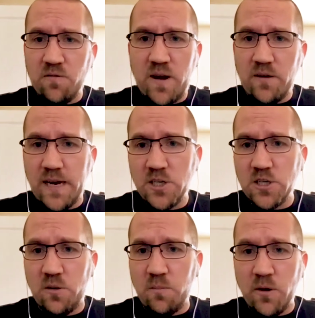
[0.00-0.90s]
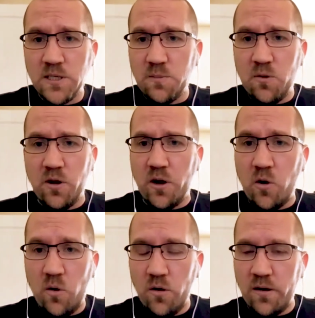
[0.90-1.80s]
foundational principle and
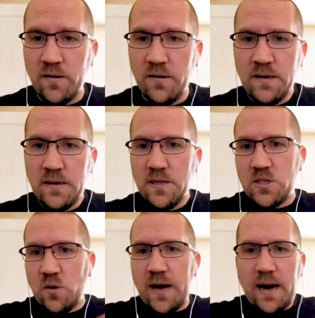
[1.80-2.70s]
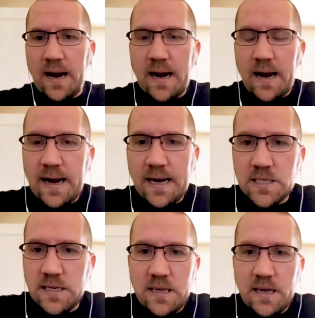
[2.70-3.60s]
core. So I
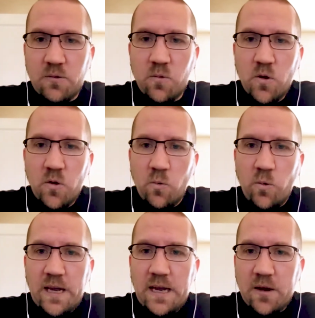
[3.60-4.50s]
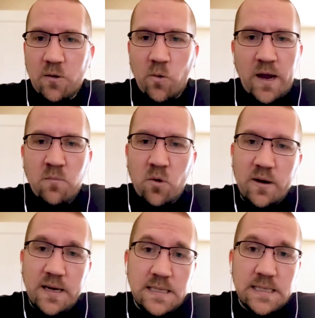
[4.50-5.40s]
actually think we get way
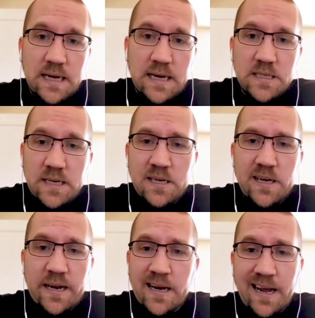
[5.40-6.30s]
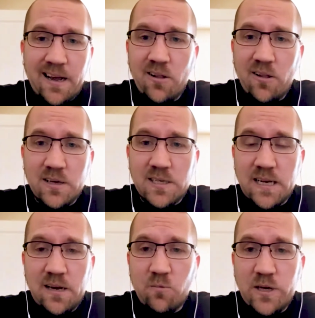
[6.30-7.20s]
more insights in an analog
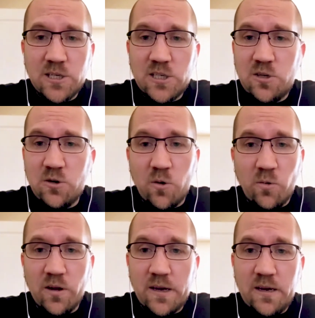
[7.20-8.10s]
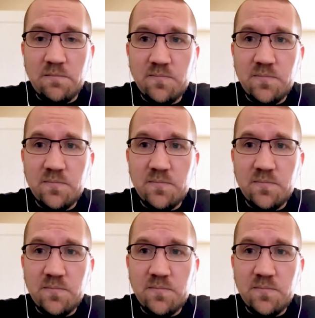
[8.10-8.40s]
setting. We just do a really